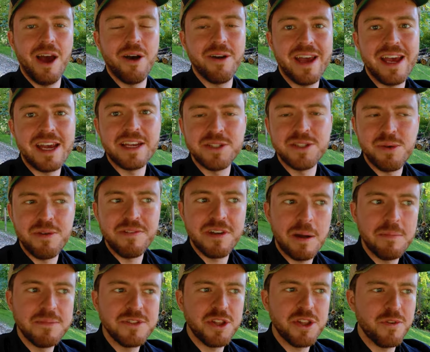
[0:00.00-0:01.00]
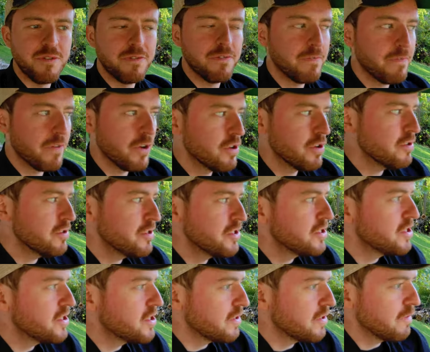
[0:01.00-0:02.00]
Okay, so we've come to the
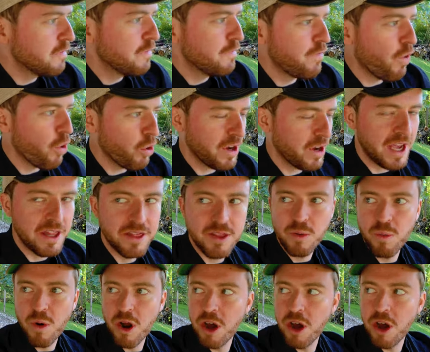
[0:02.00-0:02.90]
first fork in the